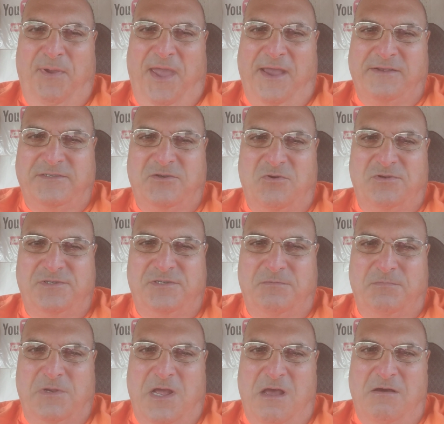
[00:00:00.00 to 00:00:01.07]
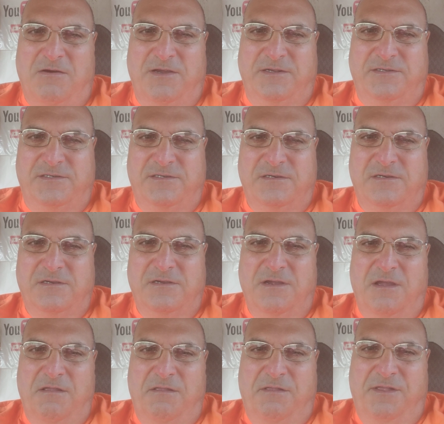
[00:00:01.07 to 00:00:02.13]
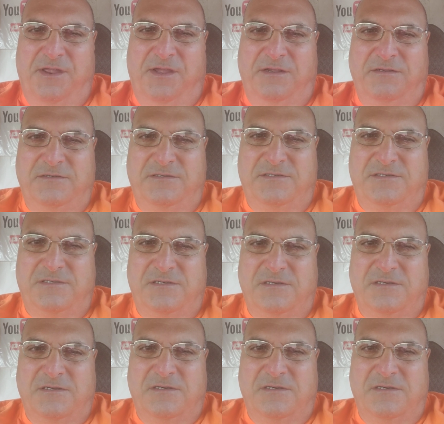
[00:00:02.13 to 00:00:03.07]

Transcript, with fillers: pass on some knowledge and things